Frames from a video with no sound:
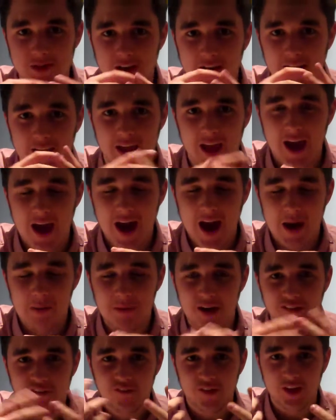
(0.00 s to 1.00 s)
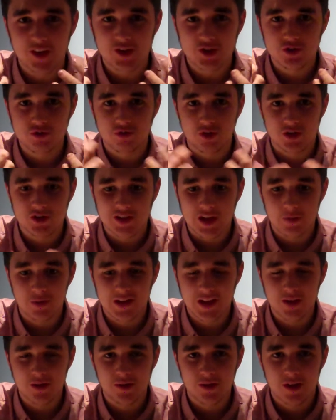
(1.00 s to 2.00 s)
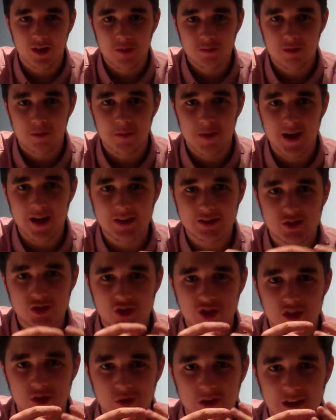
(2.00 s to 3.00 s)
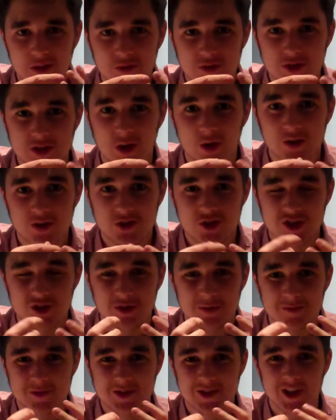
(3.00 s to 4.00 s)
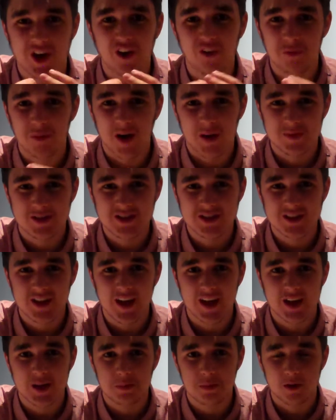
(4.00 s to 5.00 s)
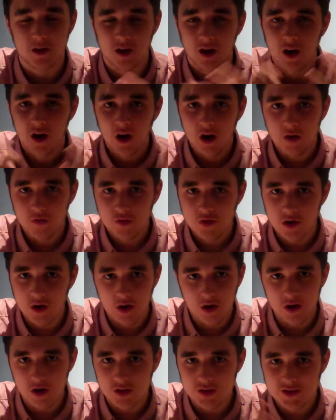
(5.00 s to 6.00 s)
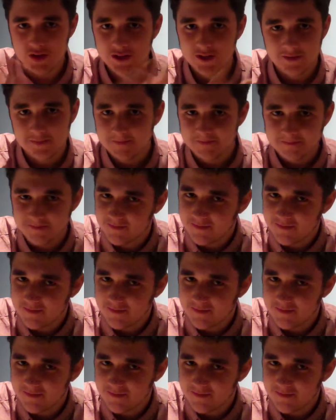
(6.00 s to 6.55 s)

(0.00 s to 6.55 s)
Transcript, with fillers: I had my fingers crossed that when he prepared to shoot, he was going to shoot himself by mistake. But of course,